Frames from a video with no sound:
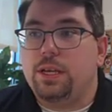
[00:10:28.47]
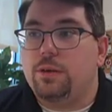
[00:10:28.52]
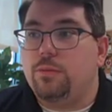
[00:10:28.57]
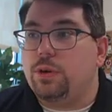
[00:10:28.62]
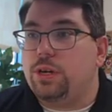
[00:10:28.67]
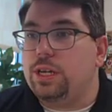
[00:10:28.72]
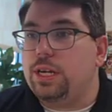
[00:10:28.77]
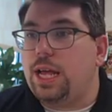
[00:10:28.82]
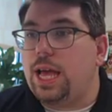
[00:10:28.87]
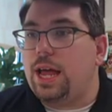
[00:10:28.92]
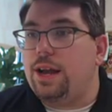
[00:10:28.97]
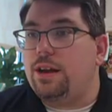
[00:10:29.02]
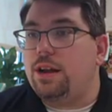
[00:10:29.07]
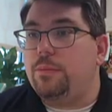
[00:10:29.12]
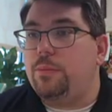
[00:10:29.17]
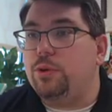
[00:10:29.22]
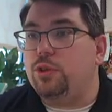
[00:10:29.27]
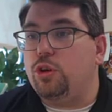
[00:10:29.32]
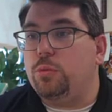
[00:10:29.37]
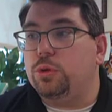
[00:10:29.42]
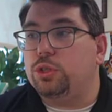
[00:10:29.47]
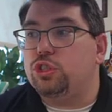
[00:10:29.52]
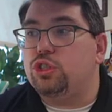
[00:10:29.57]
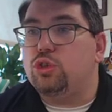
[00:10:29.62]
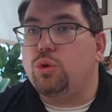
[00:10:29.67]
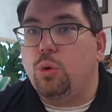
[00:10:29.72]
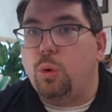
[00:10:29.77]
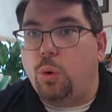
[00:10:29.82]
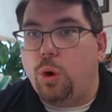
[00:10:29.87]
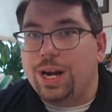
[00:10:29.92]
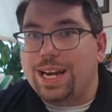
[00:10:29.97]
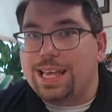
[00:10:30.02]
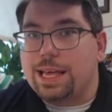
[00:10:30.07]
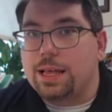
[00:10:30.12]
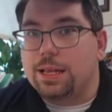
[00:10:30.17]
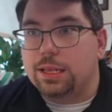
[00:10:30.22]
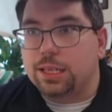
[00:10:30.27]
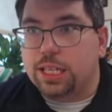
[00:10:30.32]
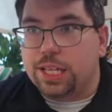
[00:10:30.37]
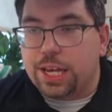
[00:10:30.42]
We're going to end up with almost 20
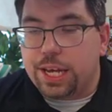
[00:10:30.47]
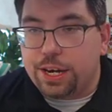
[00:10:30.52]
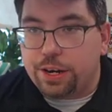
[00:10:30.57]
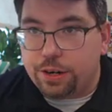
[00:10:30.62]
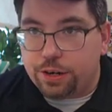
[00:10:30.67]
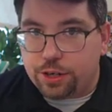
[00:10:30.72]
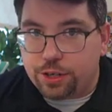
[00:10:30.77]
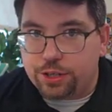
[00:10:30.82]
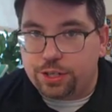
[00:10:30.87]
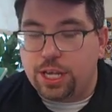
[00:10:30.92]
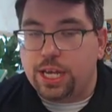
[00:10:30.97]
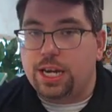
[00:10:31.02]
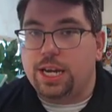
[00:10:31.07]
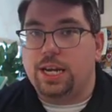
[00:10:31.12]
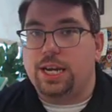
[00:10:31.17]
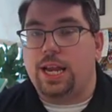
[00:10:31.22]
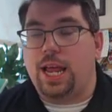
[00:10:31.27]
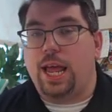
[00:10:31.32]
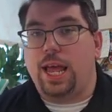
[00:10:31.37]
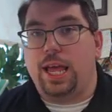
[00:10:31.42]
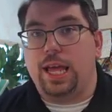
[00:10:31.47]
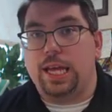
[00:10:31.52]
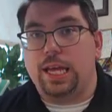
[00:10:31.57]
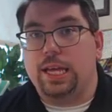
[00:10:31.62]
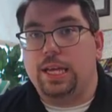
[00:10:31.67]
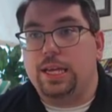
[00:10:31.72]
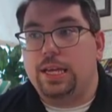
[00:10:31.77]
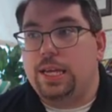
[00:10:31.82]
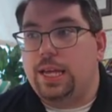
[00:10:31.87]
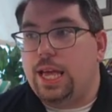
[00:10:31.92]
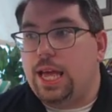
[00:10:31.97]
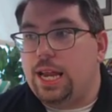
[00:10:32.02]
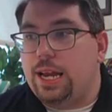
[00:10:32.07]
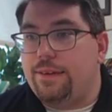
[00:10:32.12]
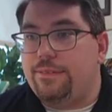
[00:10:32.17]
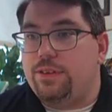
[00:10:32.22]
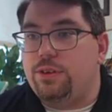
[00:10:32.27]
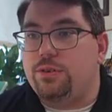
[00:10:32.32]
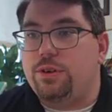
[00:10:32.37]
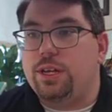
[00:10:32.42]
liters in a day. And
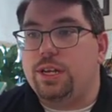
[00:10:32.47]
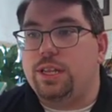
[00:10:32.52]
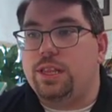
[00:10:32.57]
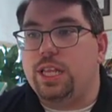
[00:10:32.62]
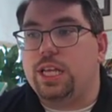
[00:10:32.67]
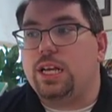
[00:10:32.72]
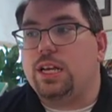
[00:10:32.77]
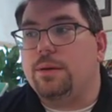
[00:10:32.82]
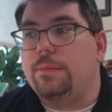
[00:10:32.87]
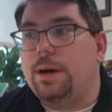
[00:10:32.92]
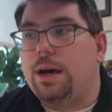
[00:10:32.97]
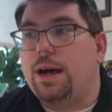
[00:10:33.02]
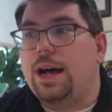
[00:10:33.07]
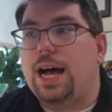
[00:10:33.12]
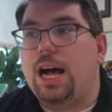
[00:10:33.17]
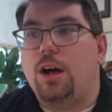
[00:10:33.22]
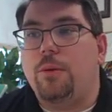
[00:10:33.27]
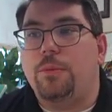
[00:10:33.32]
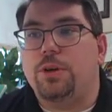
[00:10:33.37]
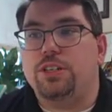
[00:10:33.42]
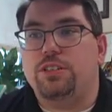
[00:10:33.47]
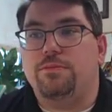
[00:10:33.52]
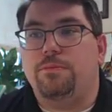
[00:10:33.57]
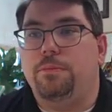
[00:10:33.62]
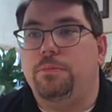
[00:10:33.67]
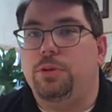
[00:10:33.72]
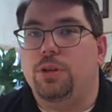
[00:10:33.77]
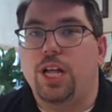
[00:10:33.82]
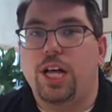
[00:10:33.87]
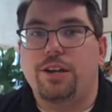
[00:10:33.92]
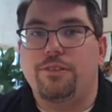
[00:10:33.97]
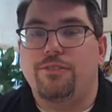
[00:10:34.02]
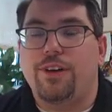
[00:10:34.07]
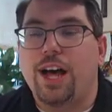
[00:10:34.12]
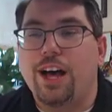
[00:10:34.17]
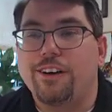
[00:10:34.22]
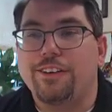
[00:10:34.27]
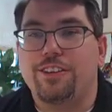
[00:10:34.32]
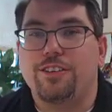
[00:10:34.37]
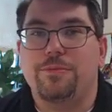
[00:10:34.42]
if you can think about how much blood
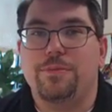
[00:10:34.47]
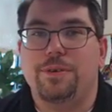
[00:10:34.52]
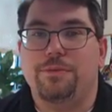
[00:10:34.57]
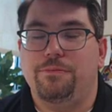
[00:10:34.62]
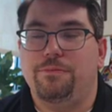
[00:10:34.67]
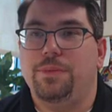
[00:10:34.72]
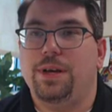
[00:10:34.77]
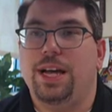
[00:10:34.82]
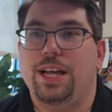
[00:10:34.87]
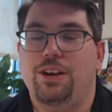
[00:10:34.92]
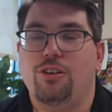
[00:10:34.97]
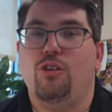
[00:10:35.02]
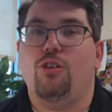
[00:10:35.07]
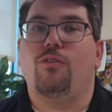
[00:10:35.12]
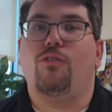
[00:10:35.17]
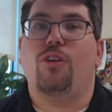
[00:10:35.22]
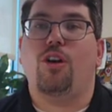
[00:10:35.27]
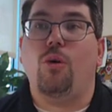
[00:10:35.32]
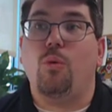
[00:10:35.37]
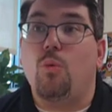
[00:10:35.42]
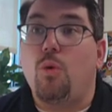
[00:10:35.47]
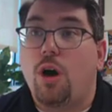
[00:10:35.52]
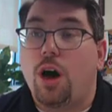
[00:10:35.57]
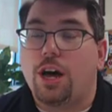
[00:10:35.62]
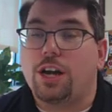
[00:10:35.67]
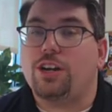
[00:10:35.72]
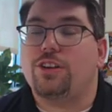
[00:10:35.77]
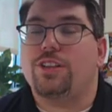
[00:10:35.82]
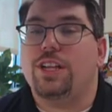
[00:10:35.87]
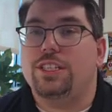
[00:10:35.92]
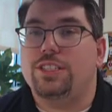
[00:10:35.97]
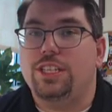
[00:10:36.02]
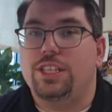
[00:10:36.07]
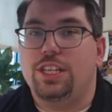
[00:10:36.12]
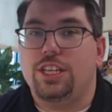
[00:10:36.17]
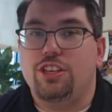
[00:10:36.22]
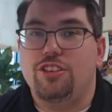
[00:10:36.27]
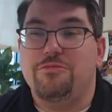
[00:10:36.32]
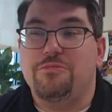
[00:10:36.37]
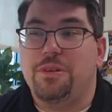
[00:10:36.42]
volume and overall water that's in
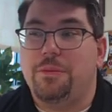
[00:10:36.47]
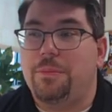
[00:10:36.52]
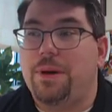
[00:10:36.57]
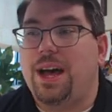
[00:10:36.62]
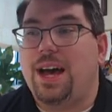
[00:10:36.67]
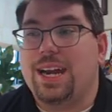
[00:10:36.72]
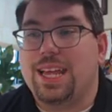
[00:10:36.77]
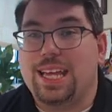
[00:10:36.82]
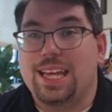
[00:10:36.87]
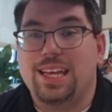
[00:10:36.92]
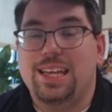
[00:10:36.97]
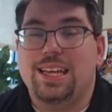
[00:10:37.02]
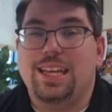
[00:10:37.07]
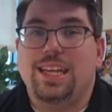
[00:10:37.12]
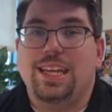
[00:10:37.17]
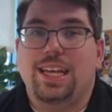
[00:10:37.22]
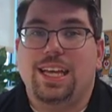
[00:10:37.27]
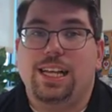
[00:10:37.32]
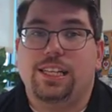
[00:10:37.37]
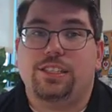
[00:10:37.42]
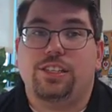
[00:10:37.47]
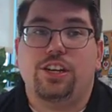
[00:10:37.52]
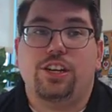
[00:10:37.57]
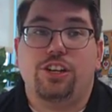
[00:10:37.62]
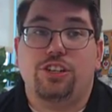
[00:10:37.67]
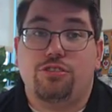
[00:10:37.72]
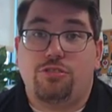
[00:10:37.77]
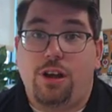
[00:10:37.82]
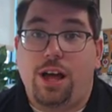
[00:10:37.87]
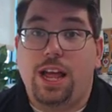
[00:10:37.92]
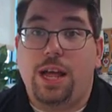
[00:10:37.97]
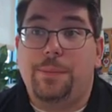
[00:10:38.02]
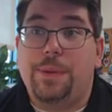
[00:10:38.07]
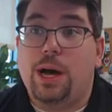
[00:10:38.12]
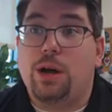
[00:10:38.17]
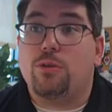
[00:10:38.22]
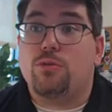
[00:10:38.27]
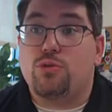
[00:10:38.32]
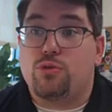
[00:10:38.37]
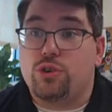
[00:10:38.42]
the human body, it's going to dry them
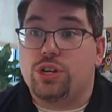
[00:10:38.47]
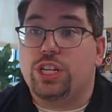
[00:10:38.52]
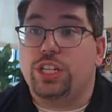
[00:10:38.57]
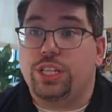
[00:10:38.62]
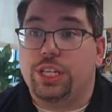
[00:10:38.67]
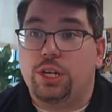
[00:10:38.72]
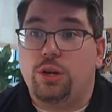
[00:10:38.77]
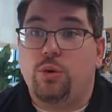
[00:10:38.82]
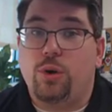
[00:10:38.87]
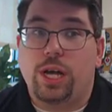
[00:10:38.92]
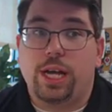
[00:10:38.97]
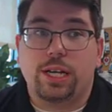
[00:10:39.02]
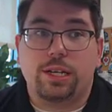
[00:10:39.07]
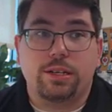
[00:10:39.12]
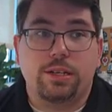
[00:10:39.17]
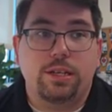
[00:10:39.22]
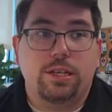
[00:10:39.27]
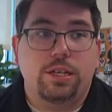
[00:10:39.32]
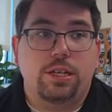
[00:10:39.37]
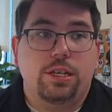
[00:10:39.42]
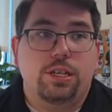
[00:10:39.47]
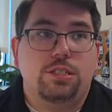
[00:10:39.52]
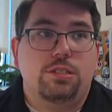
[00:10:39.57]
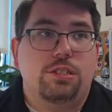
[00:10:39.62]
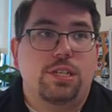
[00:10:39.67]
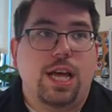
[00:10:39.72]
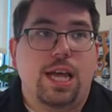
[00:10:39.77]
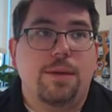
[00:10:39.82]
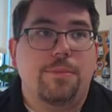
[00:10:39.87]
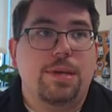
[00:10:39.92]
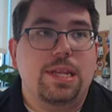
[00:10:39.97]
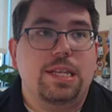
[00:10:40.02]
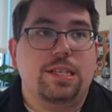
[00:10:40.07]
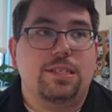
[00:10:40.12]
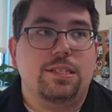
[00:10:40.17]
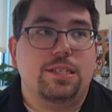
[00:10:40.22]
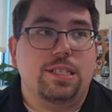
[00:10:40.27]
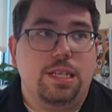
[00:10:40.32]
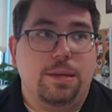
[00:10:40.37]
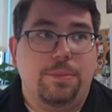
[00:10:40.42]
out really quick. So diabetes
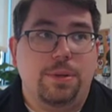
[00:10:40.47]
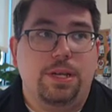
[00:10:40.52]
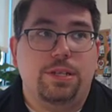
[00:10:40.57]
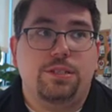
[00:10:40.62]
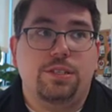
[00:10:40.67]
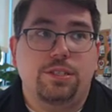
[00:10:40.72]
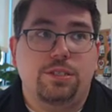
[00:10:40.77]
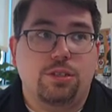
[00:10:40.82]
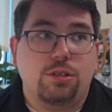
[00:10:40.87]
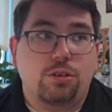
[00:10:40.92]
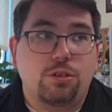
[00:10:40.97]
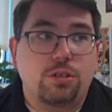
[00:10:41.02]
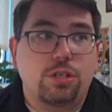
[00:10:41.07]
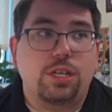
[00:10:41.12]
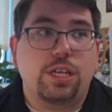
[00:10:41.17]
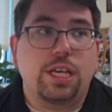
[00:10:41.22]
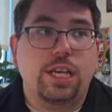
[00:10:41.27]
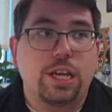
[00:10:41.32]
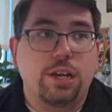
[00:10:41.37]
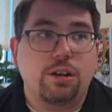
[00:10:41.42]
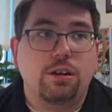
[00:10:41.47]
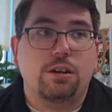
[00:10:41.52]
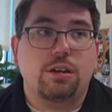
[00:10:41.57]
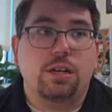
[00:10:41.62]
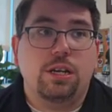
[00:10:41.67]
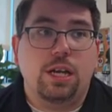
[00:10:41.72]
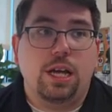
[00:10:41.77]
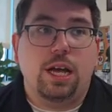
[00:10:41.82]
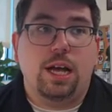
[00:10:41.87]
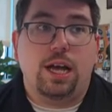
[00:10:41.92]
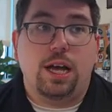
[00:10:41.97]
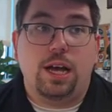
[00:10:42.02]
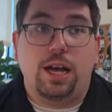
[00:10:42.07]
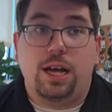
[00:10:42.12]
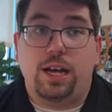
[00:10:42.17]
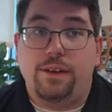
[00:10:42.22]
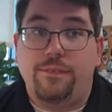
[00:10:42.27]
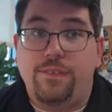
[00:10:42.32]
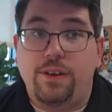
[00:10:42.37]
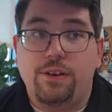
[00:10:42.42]
insipidus is
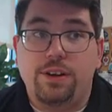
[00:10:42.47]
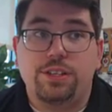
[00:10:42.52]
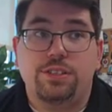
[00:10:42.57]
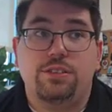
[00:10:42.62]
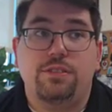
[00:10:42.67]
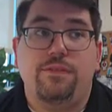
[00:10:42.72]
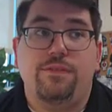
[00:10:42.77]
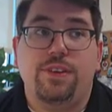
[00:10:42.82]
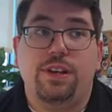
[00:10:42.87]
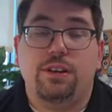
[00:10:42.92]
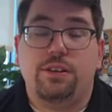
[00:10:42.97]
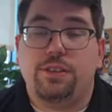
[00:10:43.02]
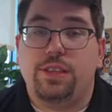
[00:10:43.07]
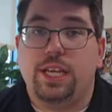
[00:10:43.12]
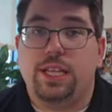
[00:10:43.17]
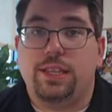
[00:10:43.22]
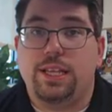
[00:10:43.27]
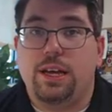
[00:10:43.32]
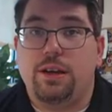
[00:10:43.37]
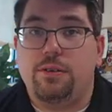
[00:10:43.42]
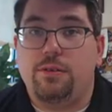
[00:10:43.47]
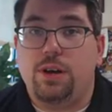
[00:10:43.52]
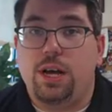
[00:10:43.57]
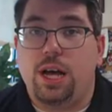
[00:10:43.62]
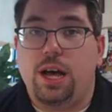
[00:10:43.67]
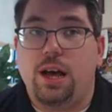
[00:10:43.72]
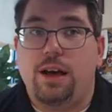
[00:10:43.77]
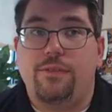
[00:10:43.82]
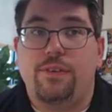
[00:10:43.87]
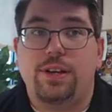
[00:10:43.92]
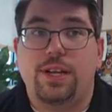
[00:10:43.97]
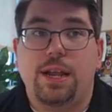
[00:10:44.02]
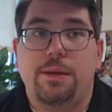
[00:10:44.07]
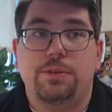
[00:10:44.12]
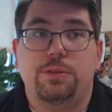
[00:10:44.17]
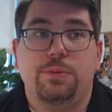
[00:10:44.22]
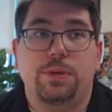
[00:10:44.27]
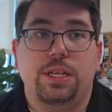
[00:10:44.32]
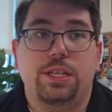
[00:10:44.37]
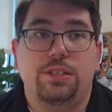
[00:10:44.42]
a very severe thing that
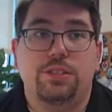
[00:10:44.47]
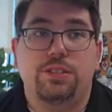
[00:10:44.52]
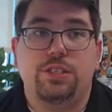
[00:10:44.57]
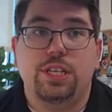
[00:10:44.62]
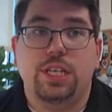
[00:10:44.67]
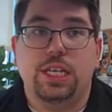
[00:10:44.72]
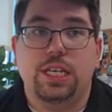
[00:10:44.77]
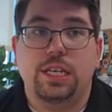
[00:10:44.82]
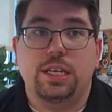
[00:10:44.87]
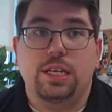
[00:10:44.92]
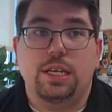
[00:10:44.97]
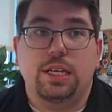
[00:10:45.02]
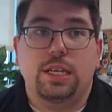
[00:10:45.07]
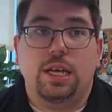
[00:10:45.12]
oftentimes we can see